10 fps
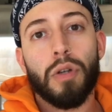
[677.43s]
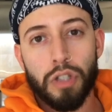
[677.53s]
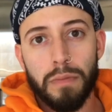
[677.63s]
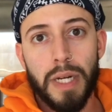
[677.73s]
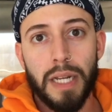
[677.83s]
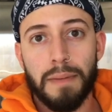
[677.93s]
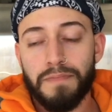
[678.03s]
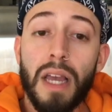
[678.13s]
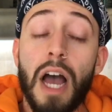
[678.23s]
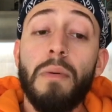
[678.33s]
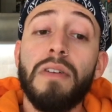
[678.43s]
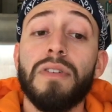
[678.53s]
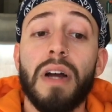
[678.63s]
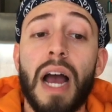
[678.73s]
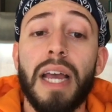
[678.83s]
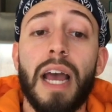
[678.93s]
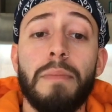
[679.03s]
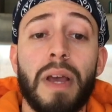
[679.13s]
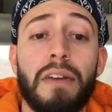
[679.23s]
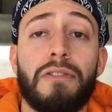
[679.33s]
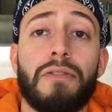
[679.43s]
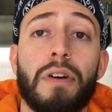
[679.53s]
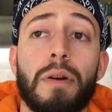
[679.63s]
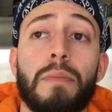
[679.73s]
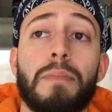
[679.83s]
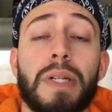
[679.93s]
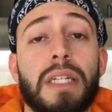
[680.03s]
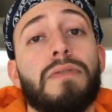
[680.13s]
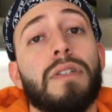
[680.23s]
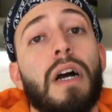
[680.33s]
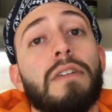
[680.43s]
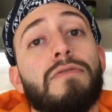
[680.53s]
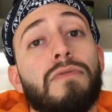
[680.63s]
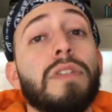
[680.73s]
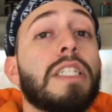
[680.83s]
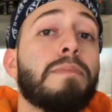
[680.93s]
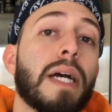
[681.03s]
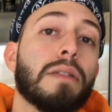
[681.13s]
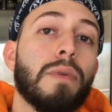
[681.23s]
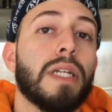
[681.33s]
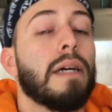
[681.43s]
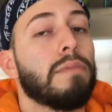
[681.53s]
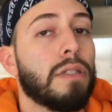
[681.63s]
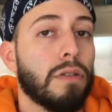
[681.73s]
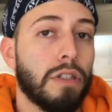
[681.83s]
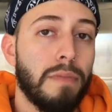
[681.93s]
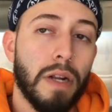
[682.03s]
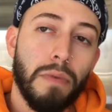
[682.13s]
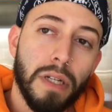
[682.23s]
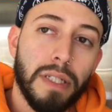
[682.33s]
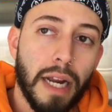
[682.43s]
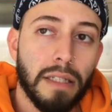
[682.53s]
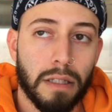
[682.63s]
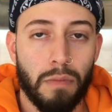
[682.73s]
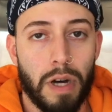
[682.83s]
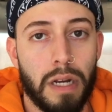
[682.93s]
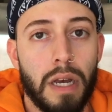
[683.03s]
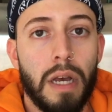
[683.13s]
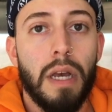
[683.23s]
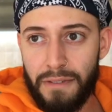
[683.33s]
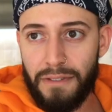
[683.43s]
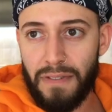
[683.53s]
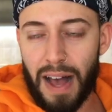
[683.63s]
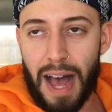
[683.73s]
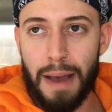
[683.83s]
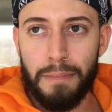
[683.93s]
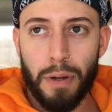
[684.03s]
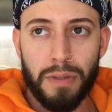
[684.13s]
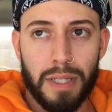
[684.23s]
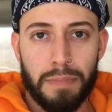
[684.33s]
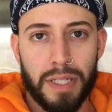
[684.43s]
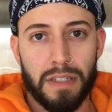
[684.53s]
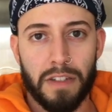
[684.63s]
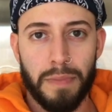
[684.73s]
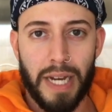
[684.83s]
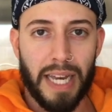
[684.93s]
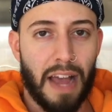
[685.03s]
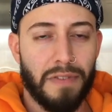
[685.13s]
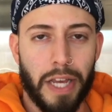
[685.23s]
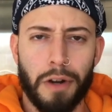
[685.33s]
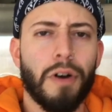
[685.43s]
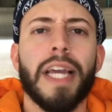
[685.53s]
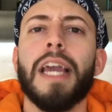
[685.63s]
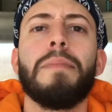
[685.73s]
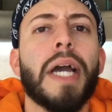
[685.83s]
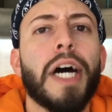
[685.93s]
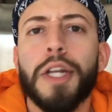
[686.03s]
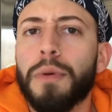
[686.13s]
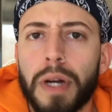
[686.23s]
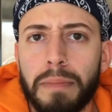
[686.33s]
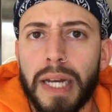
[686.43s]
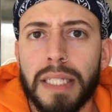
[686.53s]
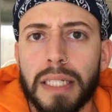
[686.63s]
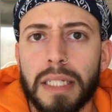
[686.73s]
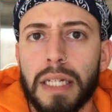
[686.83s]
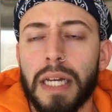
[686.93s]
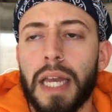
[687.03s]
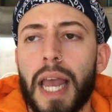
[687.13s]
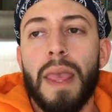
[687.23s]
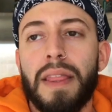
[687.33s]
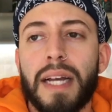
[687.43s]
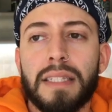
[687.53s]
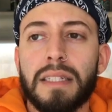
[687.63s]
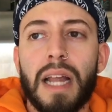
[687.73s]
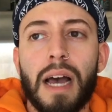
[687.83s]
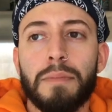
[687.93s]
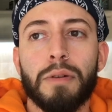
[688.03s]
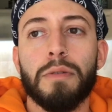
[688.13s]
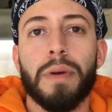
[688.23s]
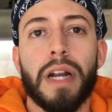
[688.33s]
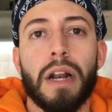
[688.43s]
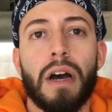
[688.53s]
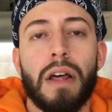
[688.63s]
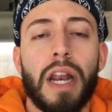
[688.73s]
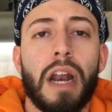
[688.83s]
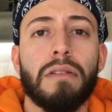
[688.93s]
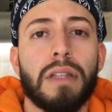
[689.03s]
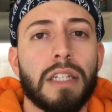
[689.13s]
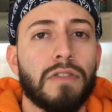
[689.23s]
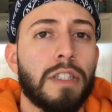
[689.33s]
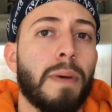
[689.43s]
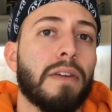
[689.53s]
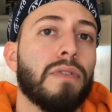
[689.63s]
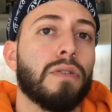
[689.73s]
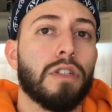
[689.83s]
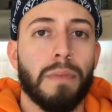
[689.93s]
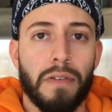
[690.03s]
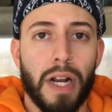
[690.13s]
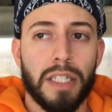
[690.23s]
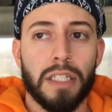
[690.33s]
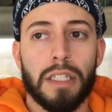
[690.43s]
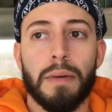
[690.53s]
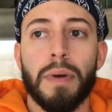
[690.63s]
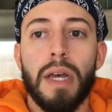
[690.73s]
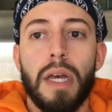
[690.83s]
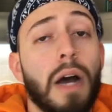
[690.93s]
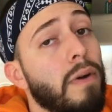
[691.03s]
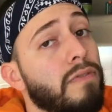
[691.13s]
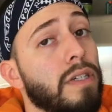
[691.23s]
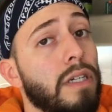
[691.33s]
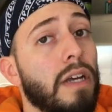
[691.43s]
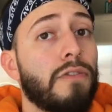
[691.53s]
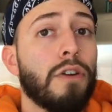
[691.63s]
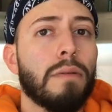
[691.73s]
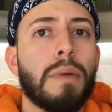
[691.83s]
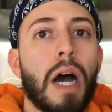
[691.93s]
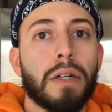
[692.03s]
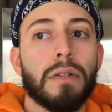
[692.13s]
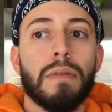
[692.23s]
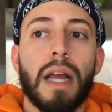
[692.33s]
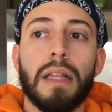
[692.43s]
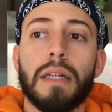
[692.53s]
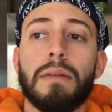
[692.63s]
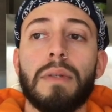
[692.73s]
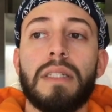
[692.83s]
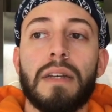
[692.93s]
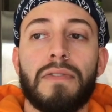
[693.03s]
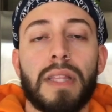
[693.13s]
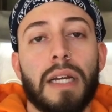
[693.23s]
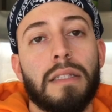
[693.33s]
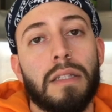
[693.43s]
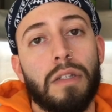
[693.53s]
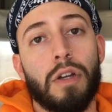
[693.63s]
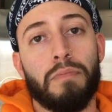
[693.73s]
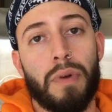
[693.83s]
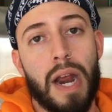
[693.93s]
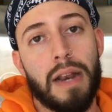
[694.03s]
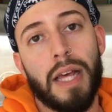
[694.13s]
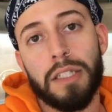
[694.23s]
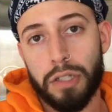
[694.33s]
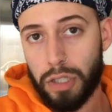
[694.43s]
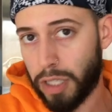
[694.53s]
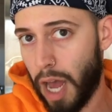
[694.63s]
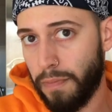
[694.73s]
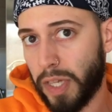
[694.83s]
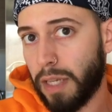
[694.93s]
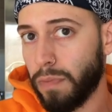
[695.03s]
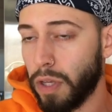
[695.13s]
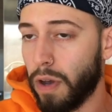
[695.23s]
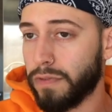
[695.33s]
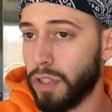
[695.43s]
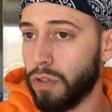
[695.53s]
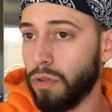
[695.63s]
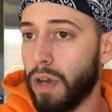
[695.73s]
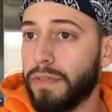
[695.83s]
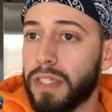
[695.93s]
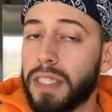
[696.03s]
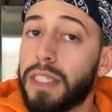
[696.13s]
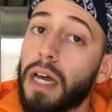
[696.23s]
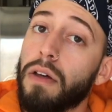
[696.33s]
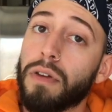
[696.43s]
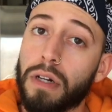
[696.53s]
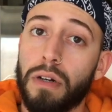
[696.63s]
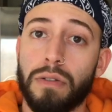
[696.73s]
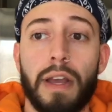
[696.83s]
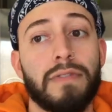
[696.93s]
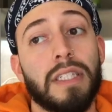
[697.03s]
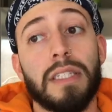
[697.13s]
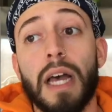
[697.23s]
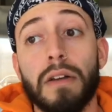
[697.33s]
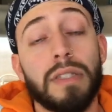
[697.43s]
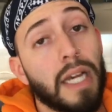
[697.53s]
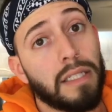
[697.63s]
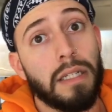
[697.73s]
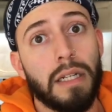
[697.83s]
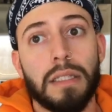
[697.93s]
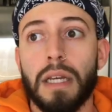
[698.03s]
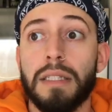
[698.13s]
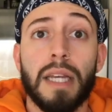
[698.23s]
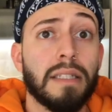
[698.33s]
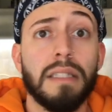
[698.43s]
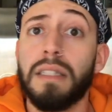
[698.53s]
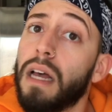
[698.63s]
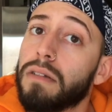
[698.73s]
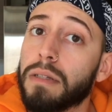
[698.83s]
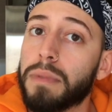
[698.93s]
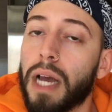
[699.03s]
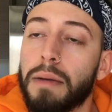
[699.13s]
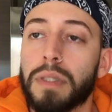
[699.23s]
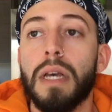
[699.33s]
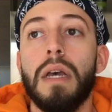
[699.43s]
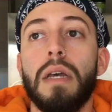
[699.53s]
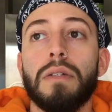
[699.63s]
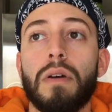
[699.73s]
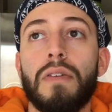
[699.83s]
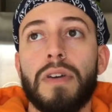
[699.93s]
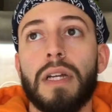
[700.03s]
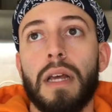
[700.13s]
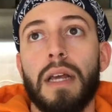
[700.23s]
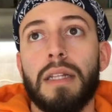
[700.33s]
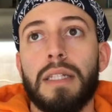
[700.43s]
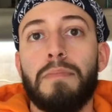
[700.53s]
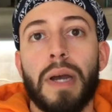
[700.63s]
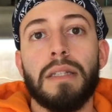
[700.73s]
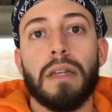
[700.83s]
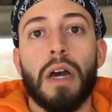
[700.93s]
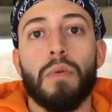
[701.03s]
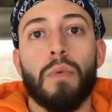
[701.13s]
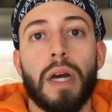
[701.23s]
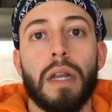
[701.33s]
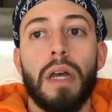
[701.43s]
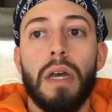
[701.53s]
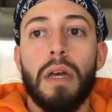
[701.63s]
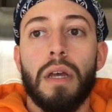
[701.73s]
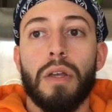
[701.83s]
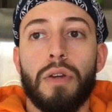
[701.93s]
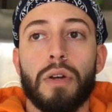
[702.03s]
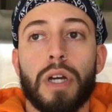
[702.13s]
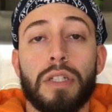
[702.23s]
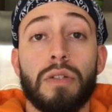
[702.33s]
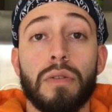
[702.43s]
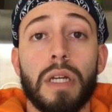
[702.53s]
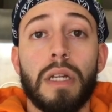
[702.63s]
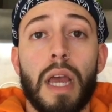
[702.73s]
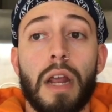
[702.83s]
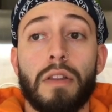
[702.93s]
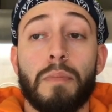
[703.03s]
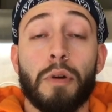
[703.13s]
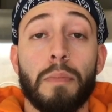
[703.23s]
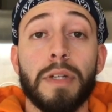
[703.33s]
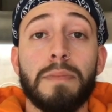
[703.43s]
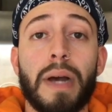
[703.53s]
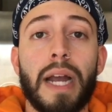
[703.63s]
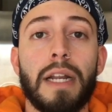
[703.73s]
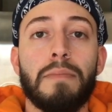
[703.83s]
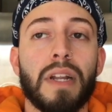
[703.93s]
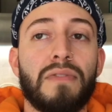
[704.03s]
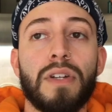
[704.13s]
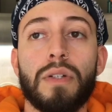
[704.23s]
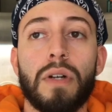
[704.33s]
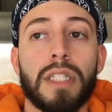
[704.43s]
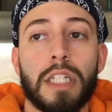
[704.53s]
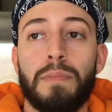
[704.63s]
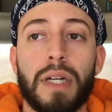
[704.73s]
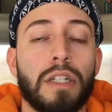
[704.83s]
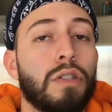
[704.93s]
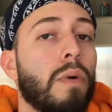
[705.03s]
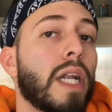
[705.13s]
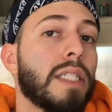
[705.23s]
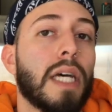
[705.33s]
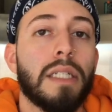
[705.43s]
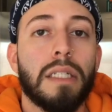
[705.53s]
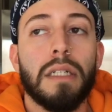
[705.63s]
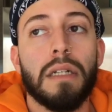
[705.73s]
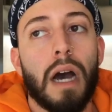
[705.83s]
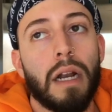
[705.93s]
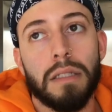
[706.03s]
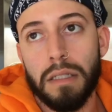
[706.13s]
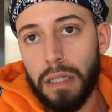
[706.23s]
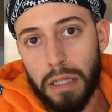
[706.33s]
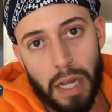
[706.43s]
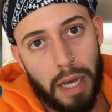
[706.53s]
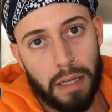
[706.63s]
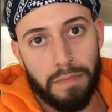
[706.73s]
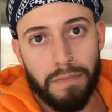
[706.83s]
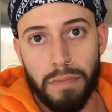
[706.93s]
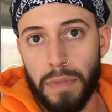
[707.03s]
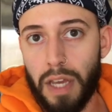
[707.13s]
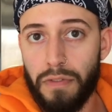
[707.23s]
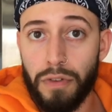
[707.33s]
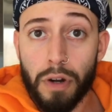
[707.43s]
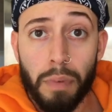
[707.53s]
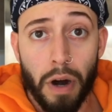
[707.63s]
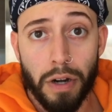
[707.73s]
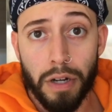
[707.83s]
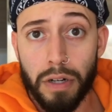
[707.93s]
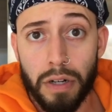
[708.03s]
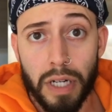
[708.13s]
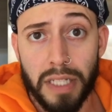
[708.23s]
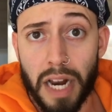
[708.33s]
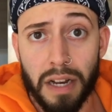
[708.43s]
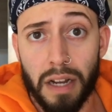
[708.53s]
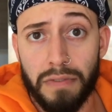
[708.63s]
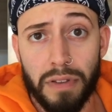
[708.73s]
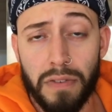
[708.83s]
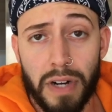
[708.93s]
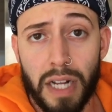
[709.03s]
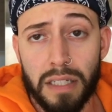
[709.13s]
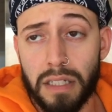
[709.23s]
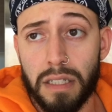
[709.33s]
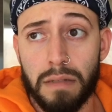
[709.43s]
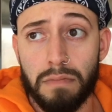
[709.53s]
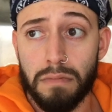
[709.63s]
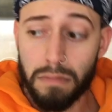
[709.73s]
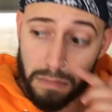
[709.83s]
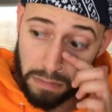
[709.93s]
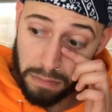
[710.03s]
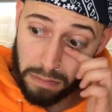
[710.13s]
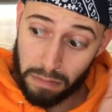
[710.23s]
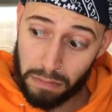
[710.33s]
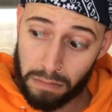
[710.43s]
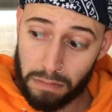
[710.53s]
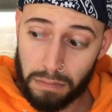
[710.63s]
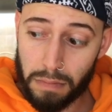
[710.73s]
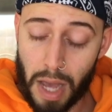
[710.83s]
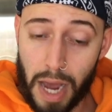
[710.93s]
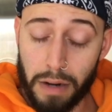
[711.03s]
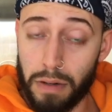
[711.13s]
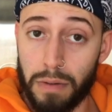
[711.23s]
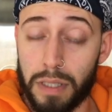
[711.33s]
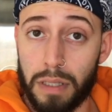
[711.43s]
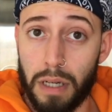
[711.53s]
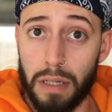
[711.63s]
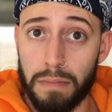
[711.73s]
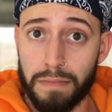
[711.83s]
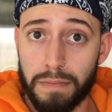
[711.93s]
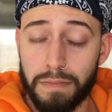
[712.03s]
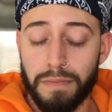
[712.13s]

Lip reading: social media. However, I am a firm believer of respect when it comes to social media when you're dating someone. If I'm posting pictures of me like half naked or like in my underwear basically, that's not appropriate at all, and I don't think that's respectful towards my relationship. However, if you're a model, I think that's something different. That's your brand, that's your job, that's something you have to do. You have to sell the clothes, you have to sell sexiness, and sexy sells sometimes. So if it depends on what you're exuding and the purpose behind it, but if you're doing it just because you want attention, honestly, like, if your partner is not enough for the relationship, I don't know what to tell you.